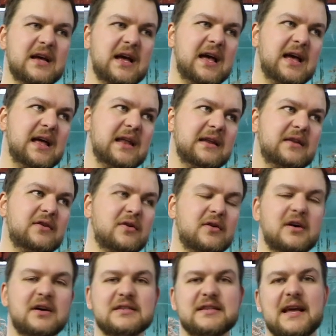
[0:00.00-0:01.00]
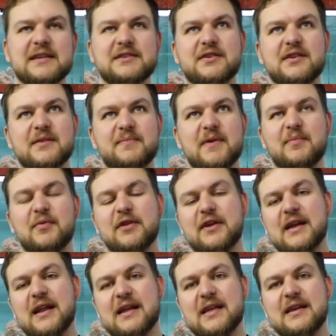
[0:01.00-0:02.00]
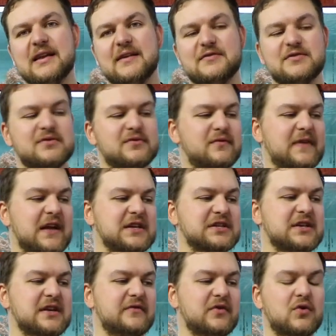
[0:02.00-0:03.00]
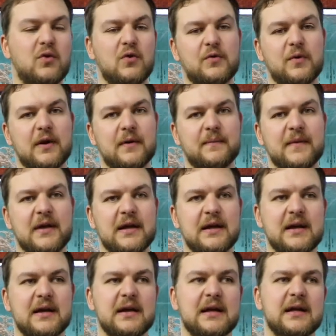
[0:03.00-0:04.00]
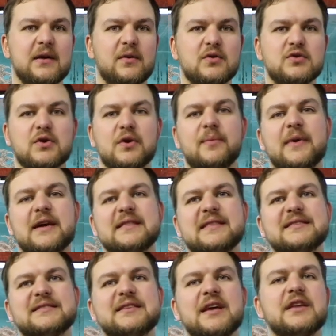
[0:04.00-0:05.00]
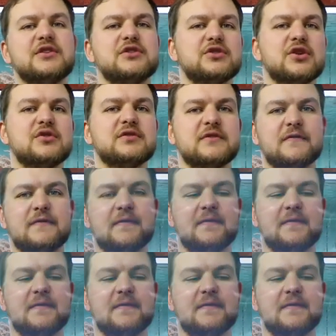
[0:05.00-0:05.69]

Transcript: and in your last category, the people that are lucky enough to have actually ever caught one. We're talking about the Saint Joseph.